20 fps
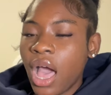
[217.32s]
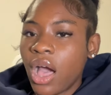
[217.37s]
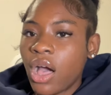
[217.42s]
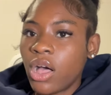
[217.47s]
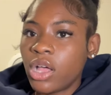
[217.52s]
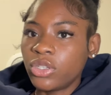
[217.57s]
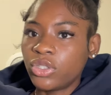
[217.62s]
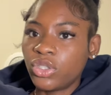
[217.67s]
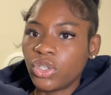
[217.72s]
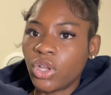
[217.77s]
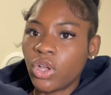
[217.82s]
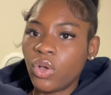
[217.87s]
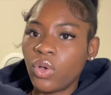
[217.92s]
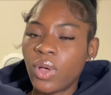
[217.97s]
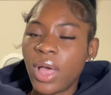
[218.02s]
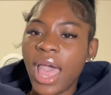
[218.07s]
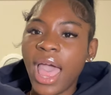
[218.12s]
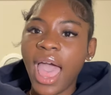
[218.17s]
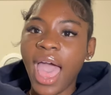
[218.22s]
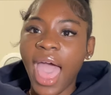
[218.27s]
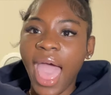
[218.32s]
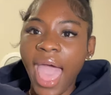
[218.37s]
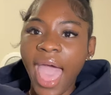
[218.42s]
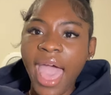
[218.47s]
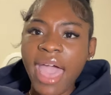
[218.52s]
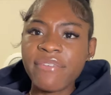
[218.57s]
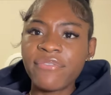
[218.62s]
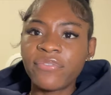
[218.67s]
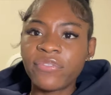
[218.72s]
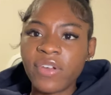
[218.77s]
Also,
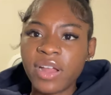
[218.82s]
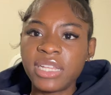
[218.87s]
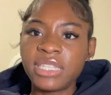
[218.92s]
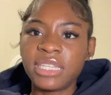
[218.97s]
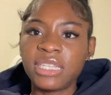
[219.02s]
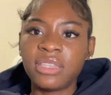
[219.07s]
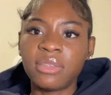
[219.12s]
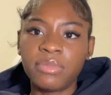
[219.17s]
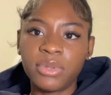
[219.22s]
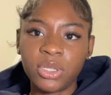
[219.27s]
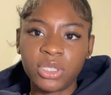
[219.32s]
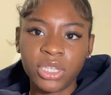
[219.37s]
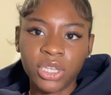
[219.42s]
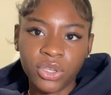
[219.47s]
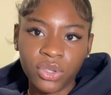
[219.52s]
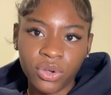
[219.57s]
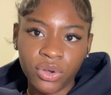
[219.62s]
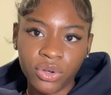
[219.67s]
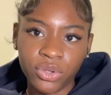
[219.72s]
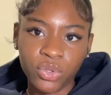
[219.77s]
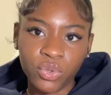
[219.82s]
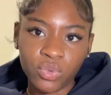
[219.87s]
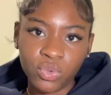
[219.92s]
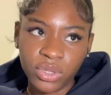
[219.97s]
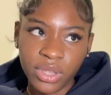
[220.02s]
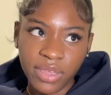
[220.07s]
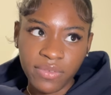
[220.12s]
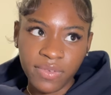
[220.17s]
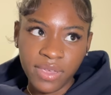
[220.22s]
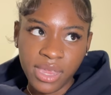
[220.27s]
have friends in the building you you
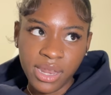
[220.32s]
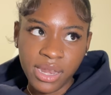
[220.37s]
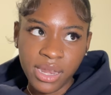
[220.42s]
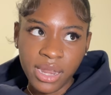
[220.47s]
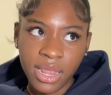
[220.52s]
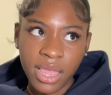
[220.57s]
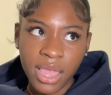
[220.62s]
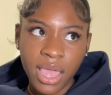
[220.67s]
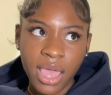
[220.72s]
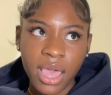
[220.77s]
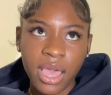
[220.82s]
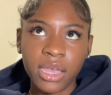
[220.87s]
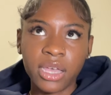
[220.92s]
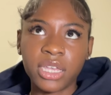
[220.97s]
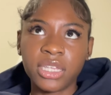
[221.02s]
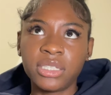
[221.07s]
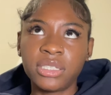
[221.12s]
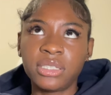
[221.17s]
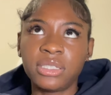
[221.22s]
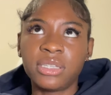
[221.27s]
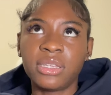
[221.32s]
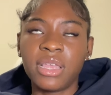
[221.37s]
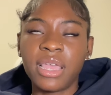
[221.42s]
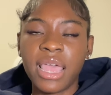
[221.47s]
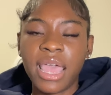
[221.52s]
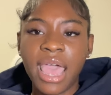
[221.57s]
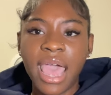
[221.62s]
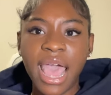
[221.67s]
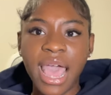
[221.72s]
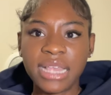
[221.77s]
live in, because
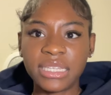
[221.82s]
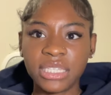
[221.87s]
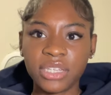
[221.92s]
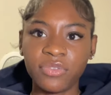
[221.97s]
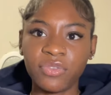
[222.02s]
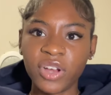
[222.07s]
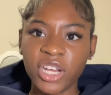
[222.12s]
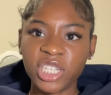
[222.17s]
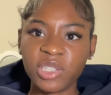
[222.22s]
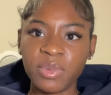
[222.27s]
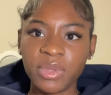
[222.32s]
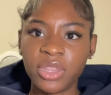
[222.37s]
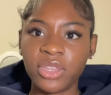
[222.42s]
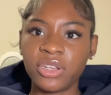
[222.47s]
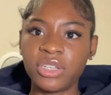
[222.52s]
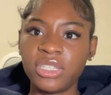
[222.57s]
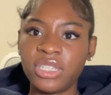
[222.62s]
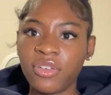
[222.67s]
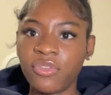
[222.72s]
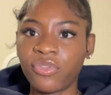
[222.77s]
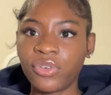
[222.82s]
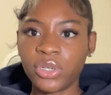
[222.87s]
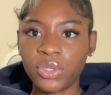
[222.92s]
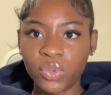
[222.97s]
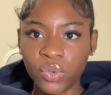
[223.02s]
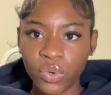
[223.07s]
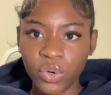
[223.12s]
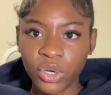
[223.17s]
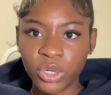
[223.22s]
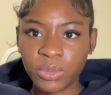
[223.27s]
as a freshman there's different
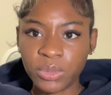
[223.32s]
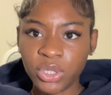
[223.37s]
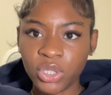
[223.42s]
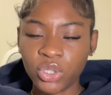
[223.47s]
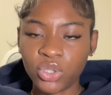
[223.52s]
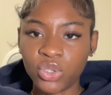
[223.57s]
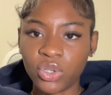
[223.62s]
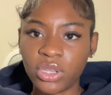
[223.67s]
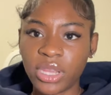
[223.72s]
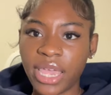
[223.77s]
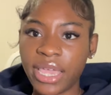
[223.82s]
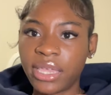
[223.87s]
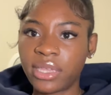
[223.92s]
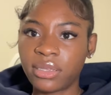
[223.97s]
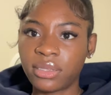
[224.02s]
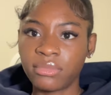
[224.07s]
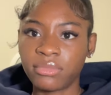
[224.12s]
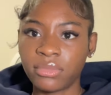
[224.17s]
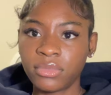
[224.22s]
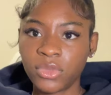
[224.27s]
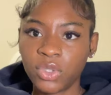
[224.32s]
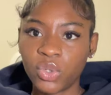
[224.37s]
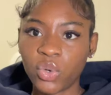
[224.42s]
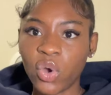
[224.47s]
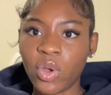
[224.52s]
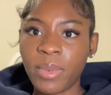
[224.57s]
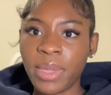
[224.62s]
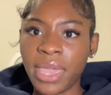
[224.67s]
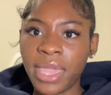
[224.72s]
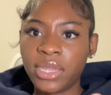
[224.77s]
dorms, so like
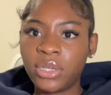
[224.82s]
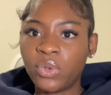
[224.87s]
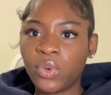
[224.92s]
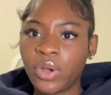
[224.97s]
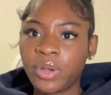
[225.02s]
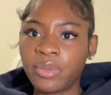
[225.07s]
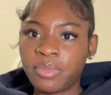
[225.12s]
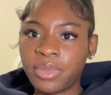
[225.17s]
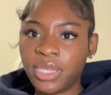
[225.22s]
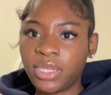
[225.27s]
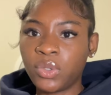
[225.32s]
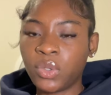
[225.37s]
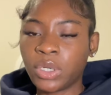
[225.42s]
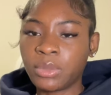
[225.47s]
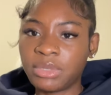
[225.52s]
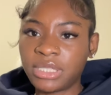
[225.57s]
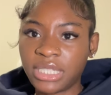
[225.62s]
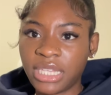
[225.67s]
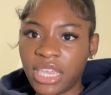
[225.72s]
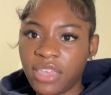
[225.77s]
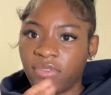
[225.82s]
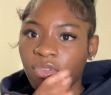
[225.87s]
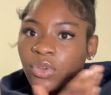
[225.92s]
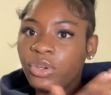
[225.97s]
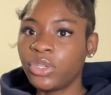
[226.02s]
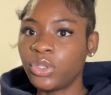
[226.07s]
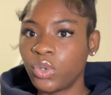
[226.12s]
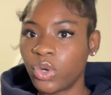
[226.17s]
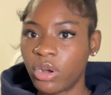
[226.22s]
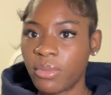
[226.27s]
dorm A, dorm B, dorm C. If you're
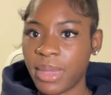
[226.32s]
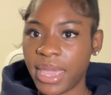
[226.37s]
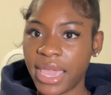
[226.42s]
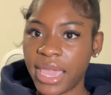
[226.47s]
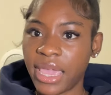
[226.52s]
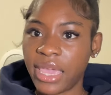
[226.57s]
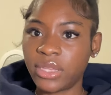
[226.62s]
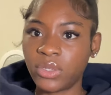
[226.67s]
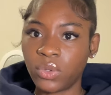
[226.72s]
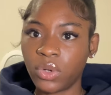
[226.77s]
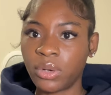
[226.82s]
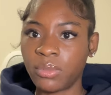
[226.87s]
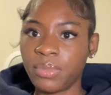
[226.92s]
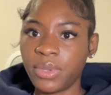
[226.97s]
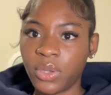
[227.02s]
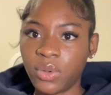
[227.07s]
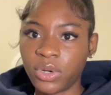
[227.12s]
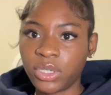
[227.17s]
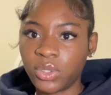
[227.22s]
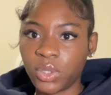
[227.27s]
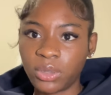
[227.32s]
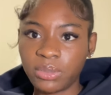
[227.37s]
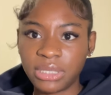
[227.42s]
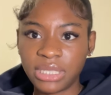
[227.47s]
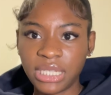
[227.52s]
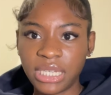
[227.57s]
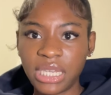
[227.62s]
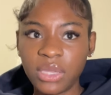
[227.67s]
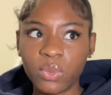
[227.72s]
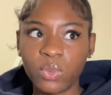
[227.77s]
in dorm A, dorm B, or dorm
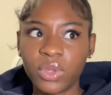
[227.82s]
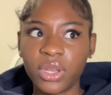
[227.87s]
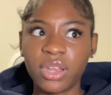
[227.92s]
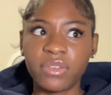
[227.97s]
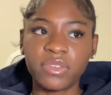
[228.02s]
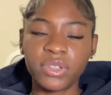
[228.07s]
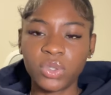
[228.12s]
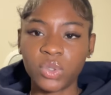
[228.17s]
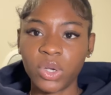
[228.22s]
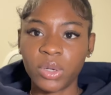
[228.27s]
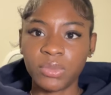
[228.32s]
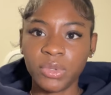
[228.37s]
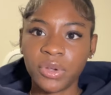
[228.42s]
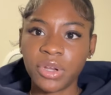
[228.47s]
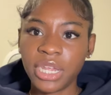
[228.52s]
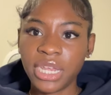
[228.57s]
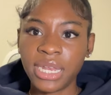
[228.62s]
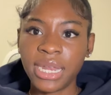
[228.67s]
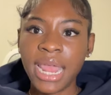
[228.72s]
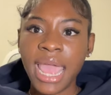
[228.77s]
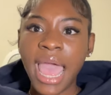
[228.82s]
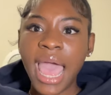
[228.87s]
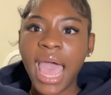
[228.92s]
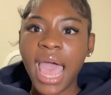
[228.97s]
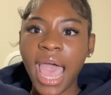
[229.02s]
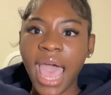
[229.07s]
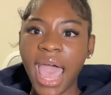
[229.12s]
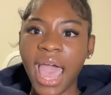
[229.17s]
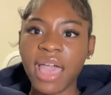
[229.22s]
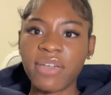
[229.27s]
C, whatever dorm you're in,
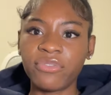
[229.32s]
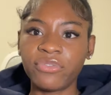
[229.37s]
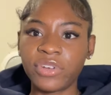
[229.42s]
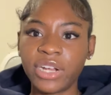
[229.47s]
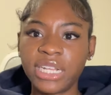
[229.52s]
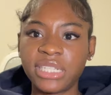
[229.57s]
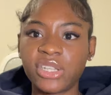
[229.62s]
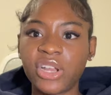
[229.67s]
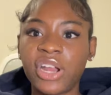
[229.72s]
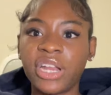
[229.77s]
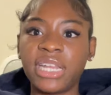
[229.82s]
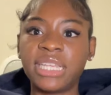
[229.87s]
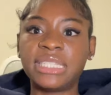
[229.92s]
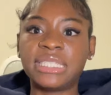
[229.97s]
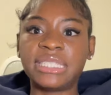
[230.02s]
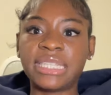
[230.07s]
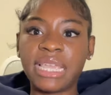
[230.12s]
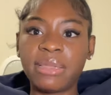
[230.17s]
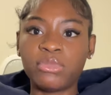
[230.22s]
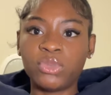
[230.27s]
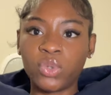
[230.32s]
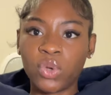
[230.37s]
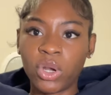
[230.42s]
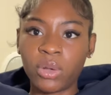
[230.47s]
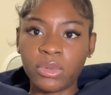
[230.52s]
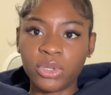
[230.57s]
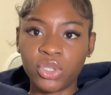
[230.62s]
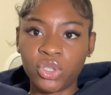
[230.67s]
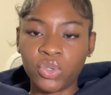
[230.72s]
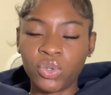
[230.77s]
have friends that are in the same
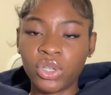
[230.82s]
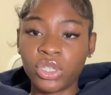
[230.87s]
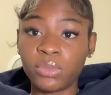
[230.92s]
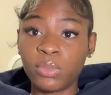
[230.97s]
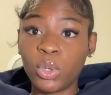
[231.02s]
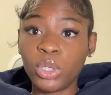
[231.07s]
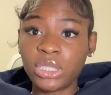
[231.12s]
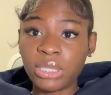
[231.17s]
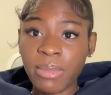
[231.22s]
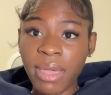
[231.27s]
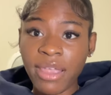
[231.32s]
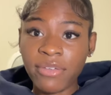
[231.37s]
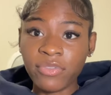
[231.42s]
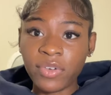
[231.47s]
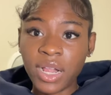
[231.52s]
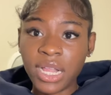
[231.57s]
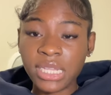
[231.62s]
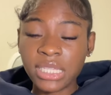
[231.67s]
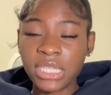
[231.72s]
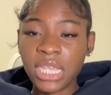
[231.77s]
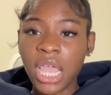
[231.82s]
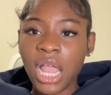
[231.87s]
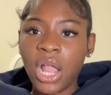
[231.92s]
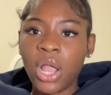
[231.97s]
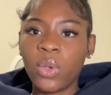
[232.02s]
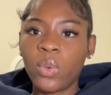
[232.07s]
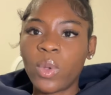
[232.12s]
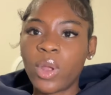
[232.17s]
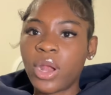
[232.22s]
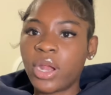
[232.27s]
dorm as you. Because most of my friends
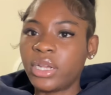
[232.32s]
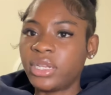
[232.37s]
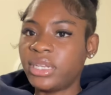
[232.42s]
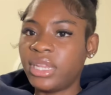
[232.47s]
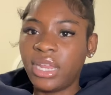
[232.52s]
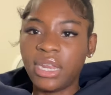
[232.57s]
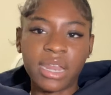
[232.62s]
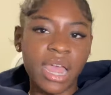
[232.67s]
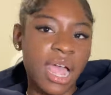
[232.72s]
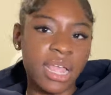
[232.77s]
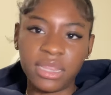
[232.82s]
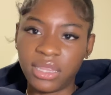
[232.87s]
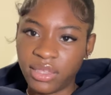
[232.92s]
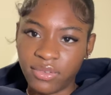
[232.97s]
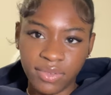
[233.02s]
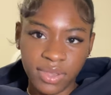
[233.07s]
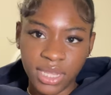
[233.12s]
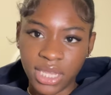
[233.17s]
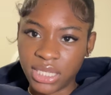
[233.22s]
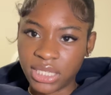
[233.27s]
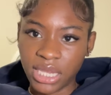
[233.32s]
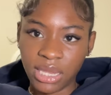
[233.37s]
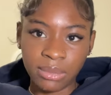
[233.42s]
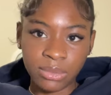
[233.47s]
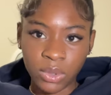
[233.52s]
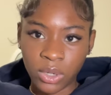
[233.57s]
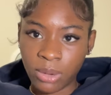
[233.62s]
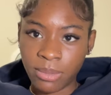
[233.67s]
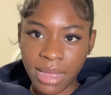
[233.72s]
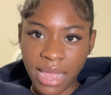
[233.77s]
were did not live in the same
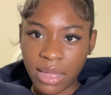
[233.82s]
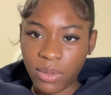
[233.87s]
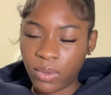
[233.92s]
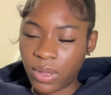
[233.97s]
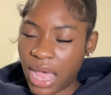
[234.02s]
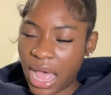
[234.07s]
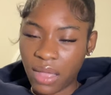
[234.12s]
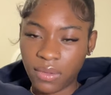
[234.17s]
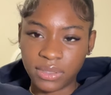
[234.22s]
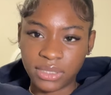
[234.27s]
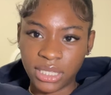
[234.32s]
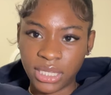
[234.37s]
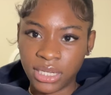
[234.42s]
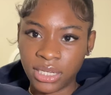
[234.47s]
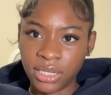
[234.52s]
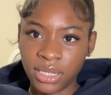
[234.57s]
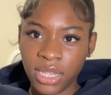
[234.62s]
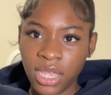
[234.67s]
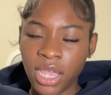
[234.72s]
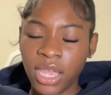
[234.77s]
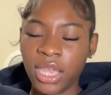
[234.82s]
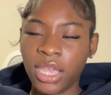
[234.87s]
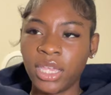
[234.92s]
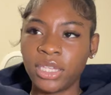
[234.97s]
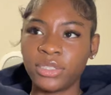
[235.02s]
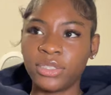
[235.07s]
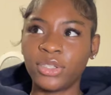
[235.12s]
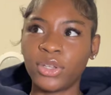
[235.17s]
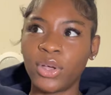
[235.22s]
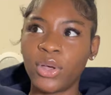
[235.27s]
dorm I, I was in.
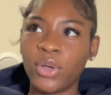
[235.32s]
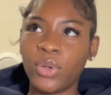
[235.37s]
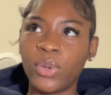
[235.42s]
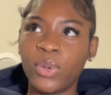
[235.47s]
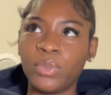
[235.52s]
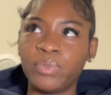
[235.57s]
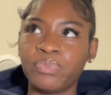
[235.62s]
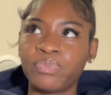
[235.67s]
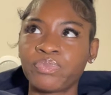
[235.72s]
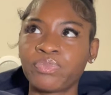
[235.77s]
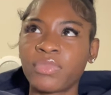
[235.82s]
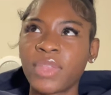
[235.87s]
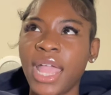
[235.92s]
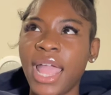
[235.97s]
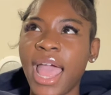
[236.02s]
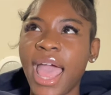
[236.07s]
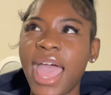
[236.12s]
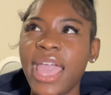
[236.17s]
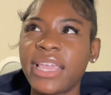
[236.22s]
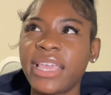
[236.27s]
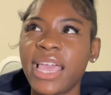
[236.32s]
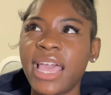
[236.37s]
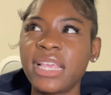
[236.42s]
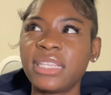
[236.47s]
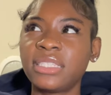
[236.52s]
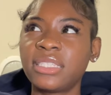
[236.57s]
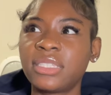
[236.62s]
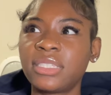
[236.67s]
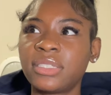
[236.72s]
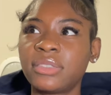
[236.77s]
So I
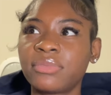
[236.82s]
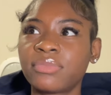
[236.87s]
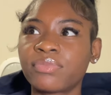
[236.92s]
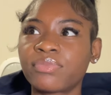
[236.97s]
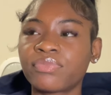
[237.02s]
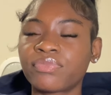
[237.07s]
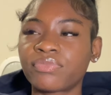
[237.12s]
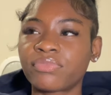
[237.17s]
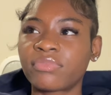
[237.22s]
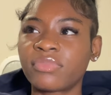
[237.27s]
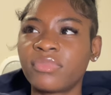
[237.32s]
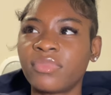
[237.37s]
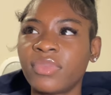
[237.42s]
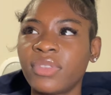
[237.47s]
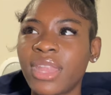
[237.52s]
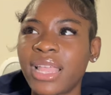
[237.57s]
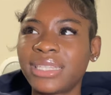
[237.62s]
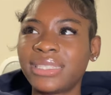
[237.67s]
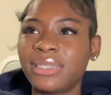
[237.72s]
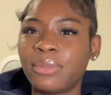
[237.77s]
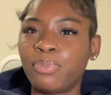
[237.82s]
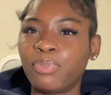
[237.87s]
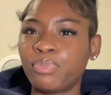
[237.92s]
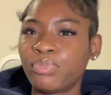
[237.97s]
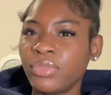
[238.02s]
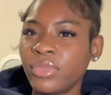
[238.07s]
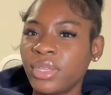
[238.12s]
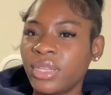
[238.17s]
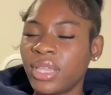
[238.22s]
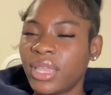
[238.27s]
guess that's a
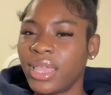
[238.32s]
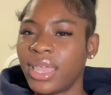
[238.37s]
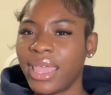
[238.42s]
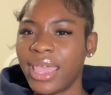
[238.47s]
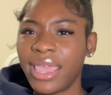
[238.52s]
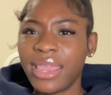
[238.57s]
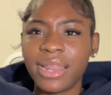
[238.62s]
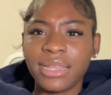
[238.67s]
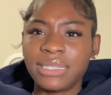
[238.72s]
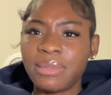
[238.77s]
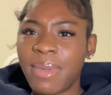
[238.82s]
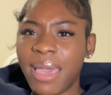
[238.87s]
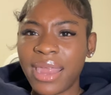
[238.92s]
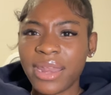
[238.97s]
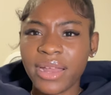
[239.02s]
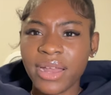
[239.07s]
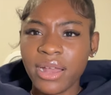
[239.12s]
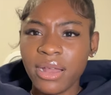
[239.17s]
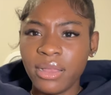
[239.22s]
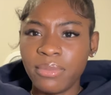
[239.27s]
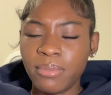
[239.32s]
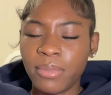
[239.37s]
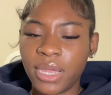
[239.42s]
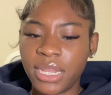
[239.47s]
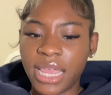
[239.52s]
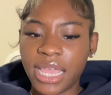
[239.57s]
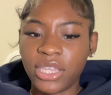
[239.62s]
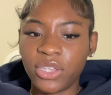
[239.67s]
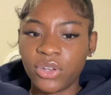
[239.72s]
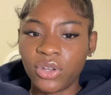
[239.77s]
it doesn't matter but
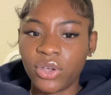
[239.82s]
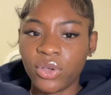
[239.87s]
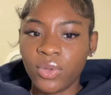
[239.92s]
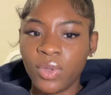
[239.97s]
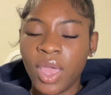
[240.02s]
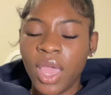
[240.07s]
like you know